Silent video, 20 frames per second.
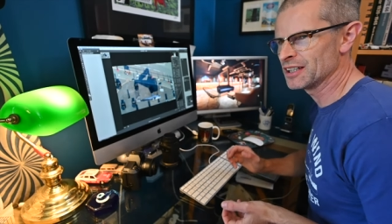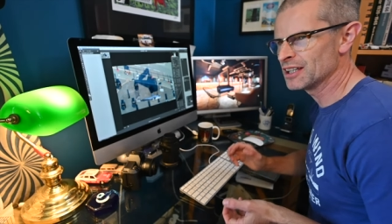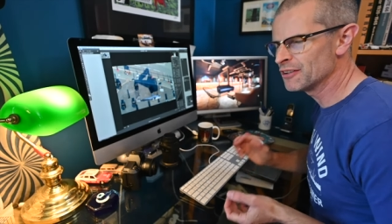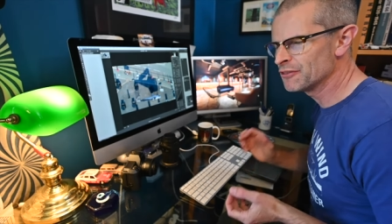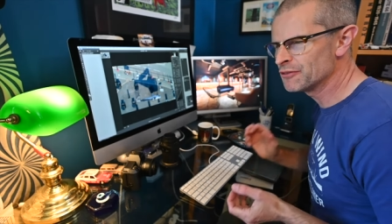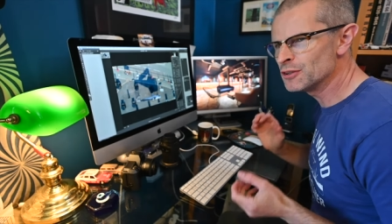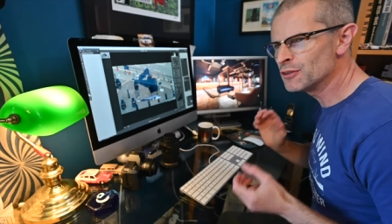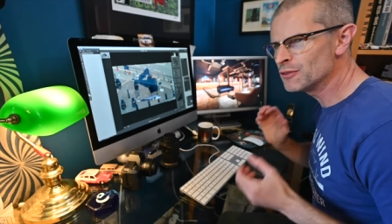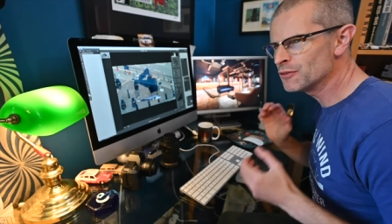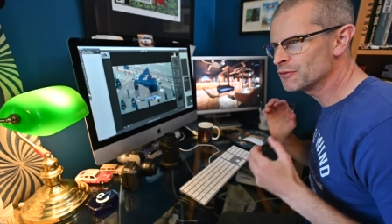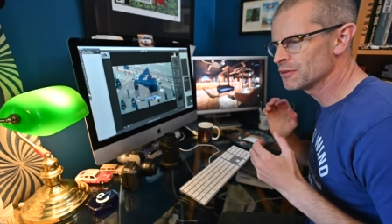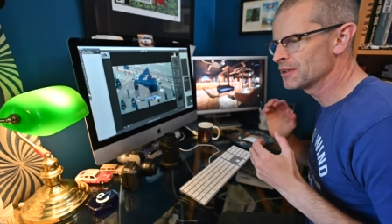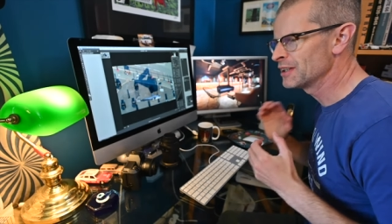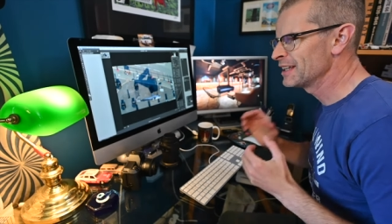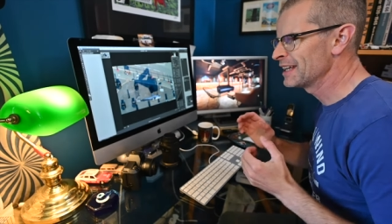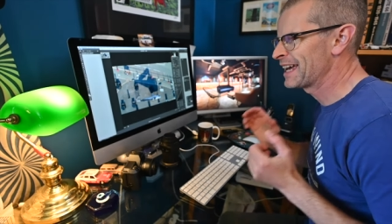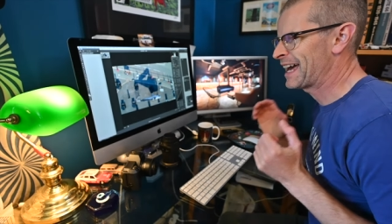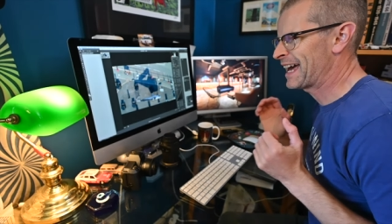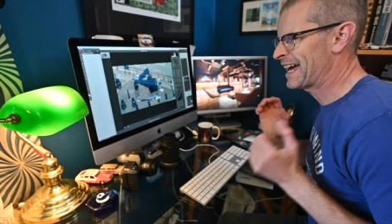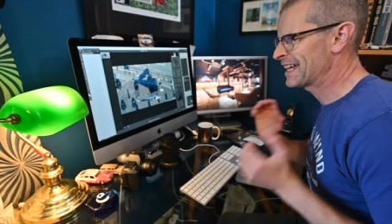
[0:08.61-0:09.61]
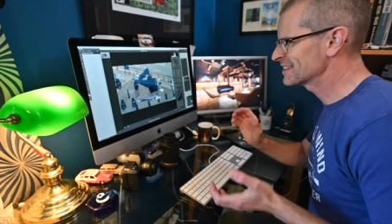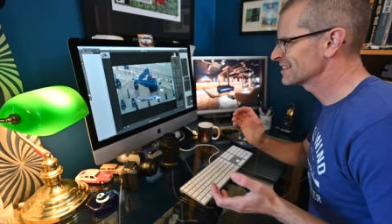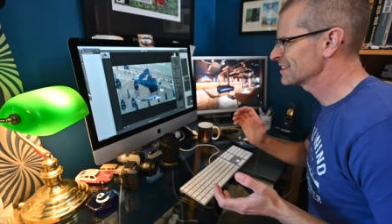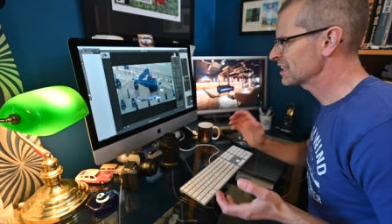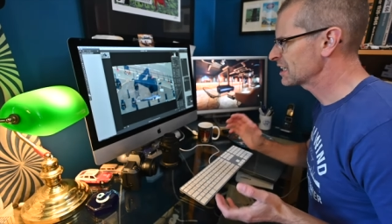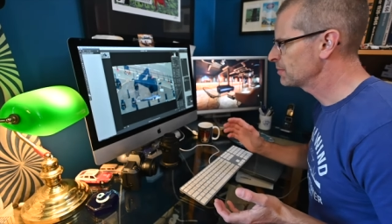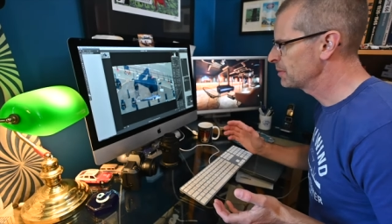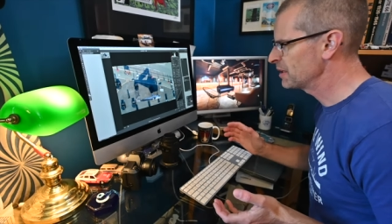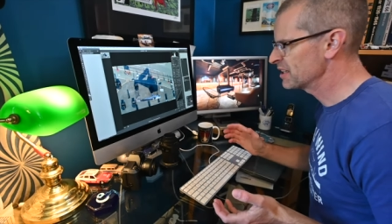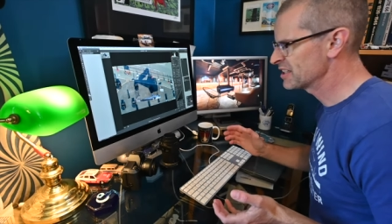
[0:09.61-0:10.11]
If you've had to
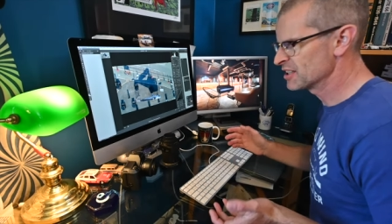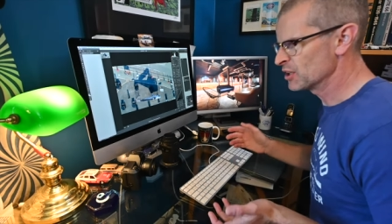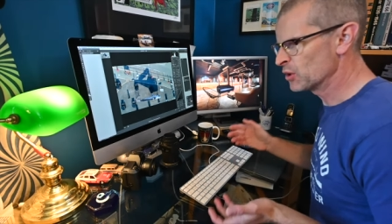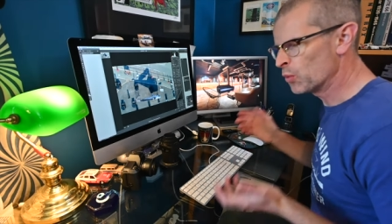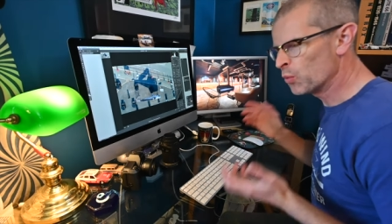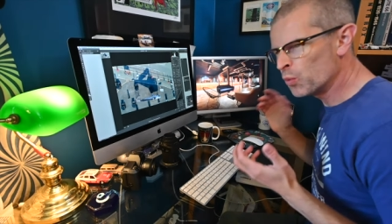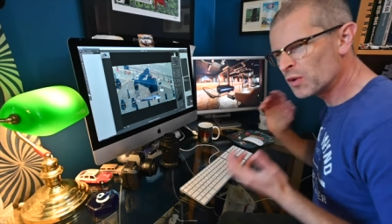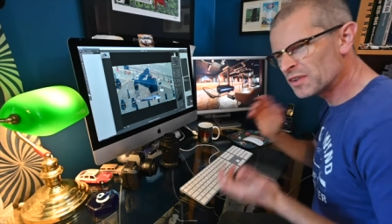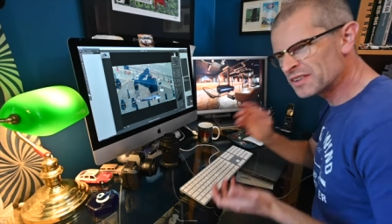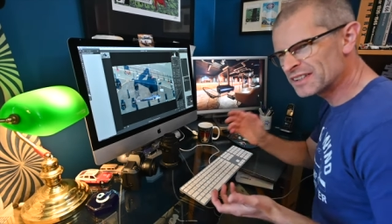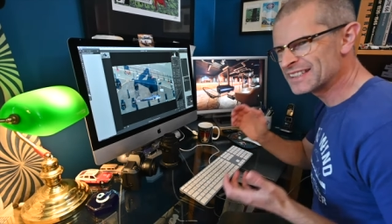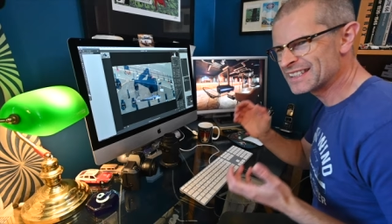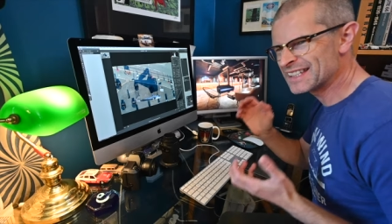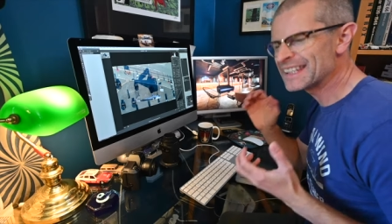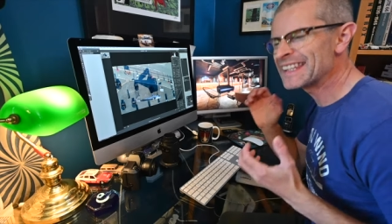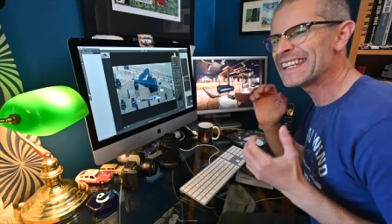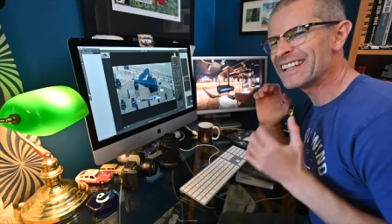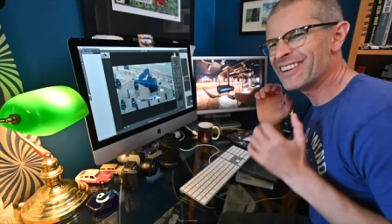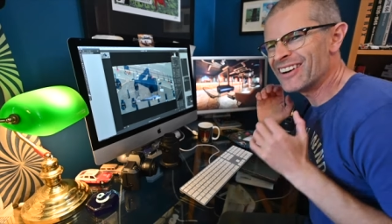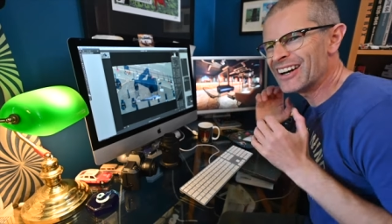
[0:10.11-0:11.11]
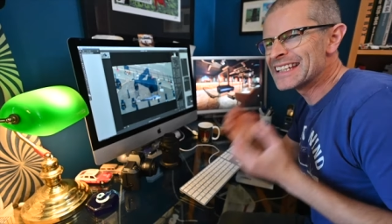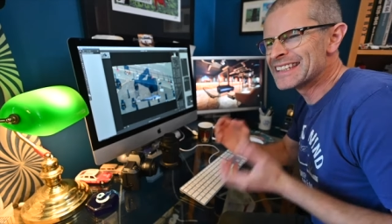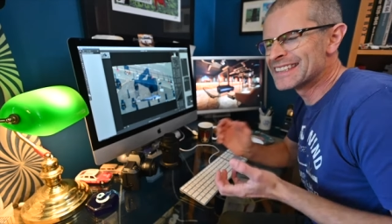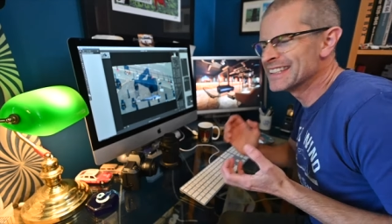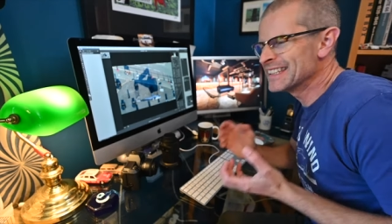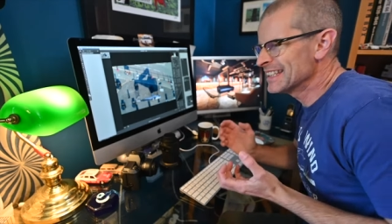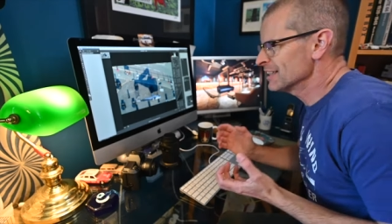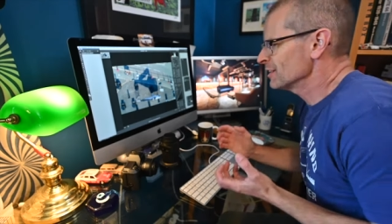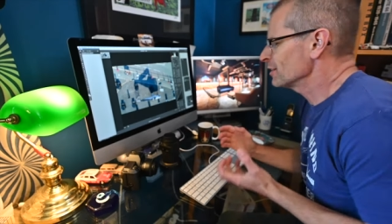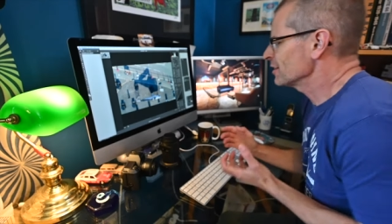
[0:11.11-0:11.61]
take a picture that wasn't the
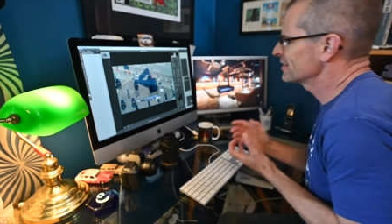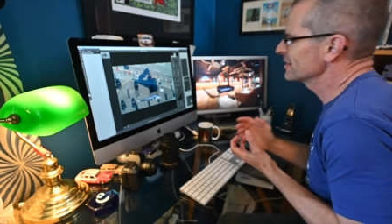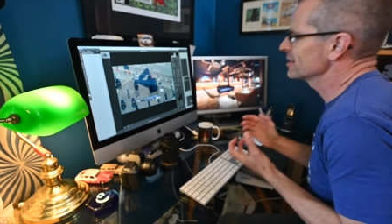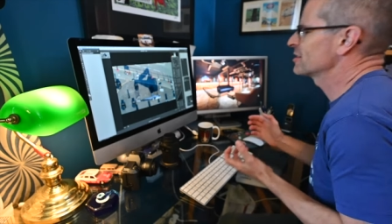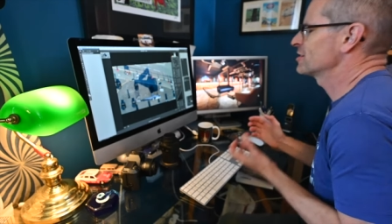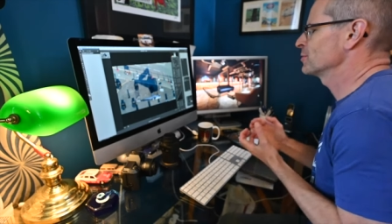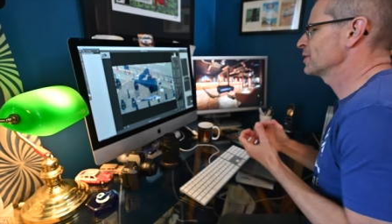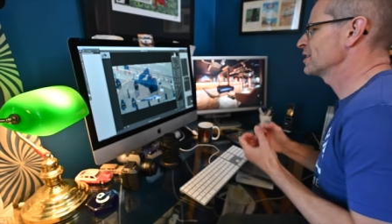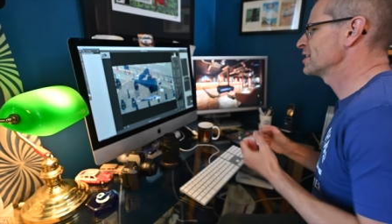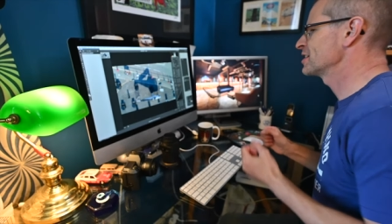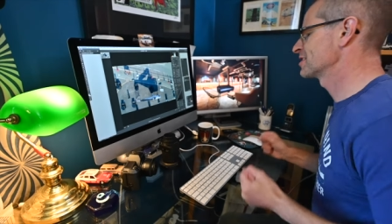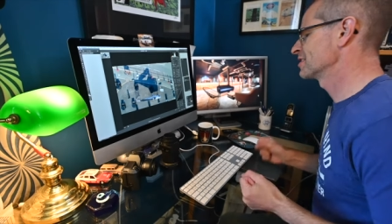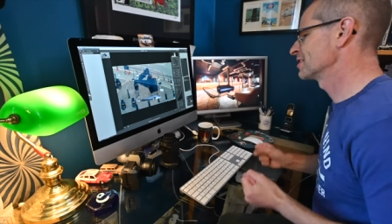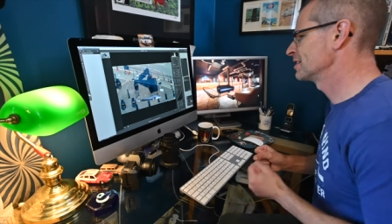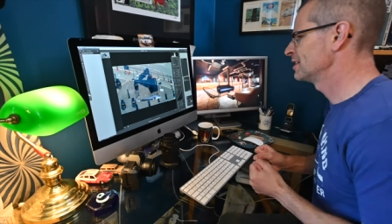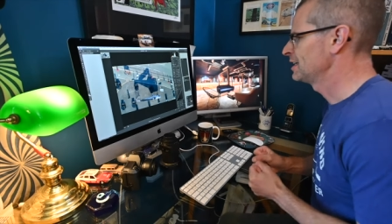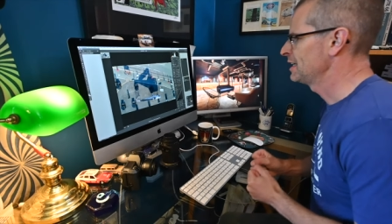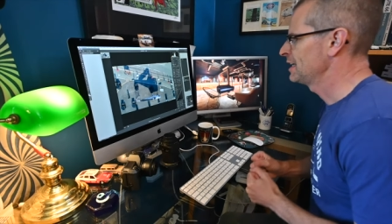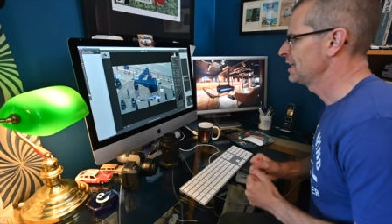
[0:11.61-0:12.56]
ideal situation,